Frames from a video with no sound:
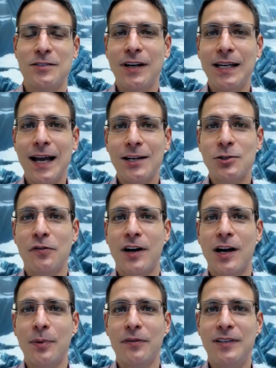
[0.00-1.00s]
It's very
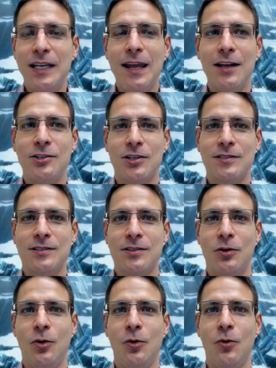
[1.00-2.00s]
natural for a couple of
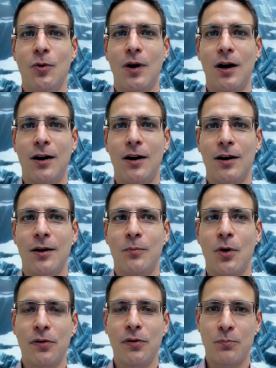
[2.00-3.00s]
teenagers who
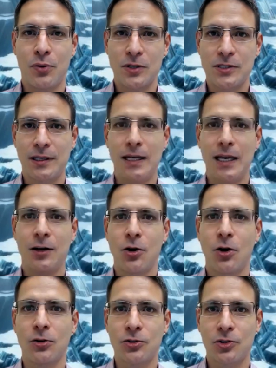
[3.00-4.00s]
are both
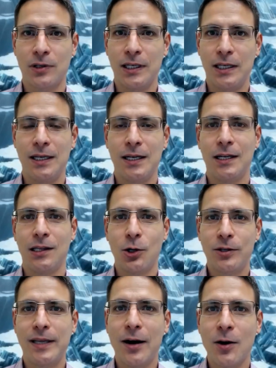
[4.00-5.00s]
personally and culturally
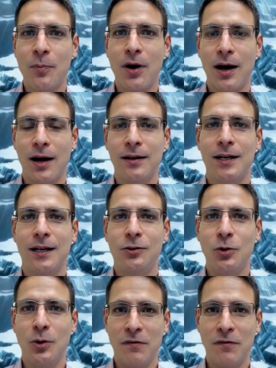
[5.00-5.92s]
looked down upon